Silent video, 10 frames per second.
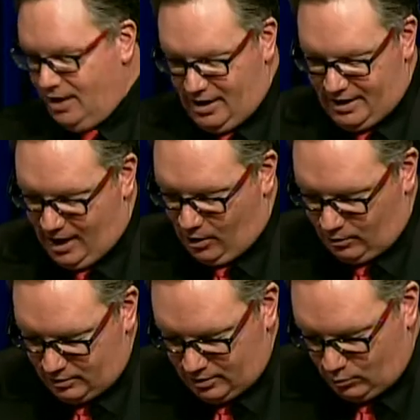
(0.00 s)
Now,
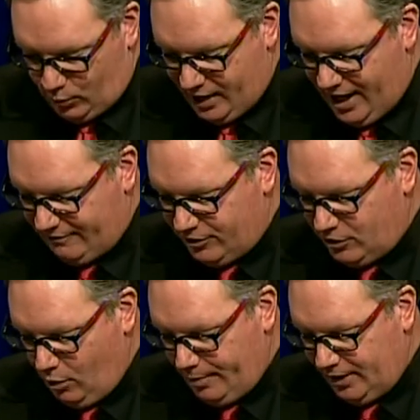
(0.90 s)
we have
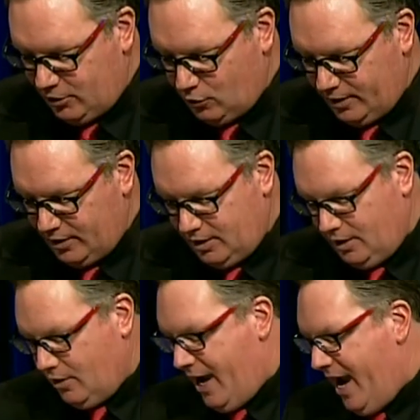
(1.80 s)
so many choices
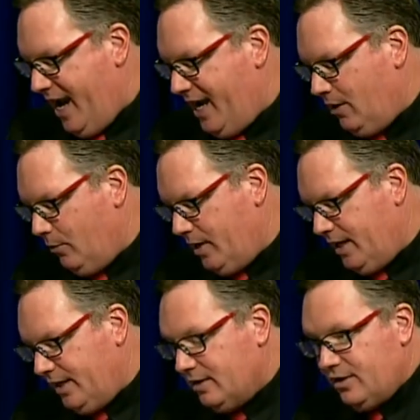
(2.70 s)
here:
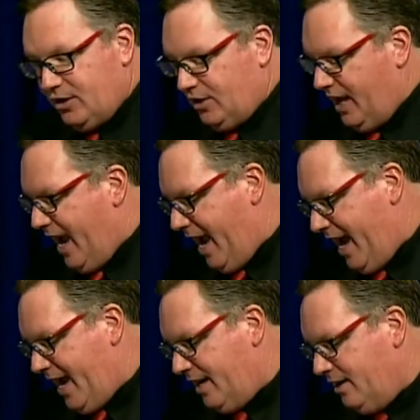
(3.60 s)
angry,
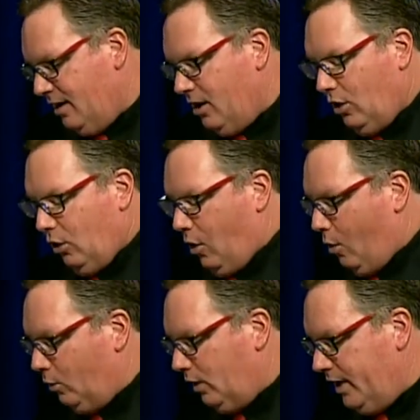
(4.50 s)
sad,
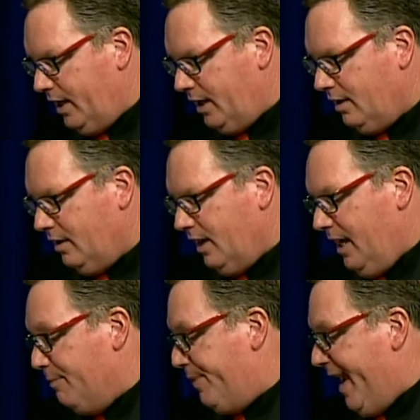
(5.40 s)
lonely,
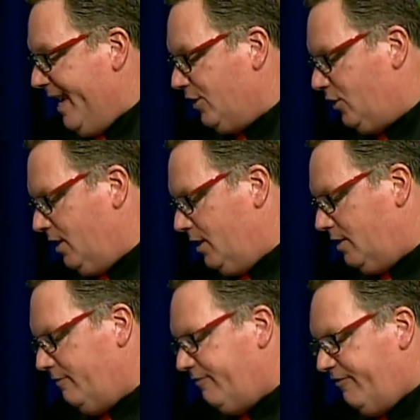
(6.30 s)

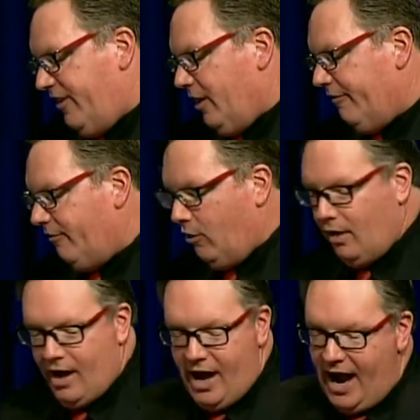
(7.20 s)
impatient, fearful.
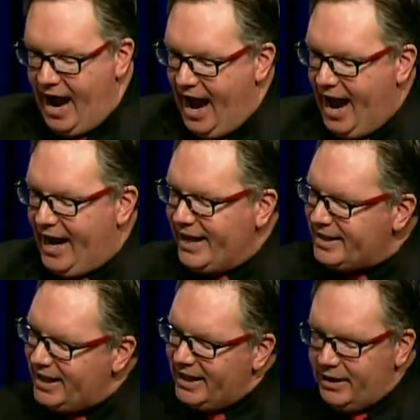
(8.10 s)
And I
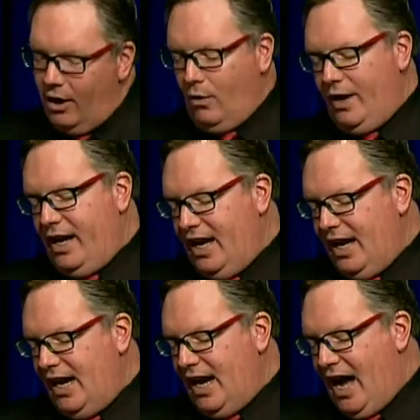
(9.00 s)
say,
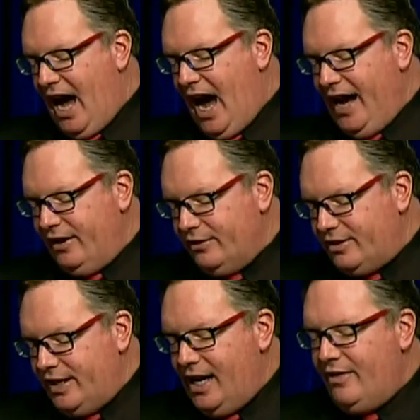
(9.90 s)
I
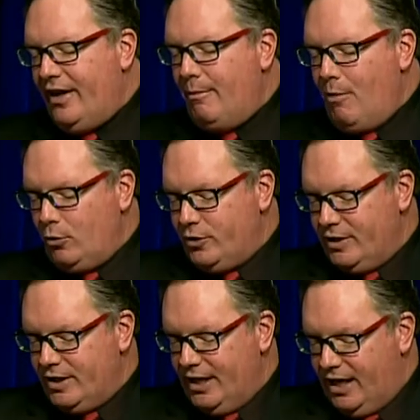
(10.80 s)
understand that
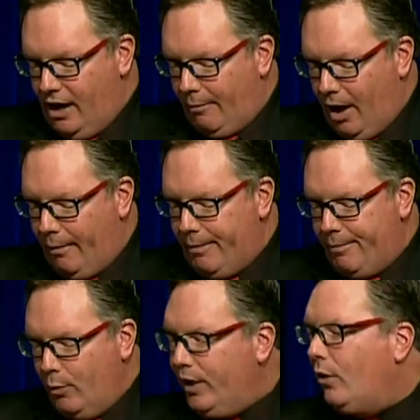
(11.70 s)
emotions can come up,
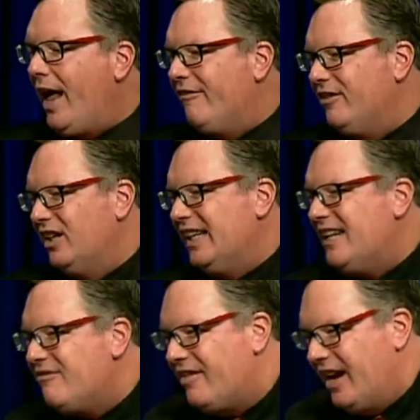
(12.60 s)
but we don't have to
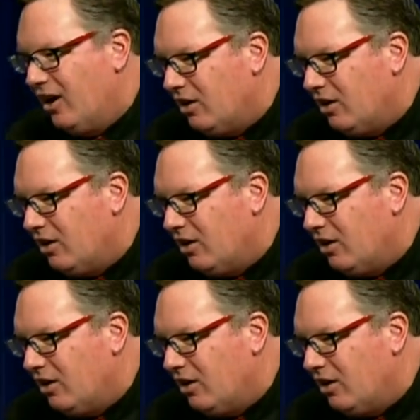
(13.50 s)
live there.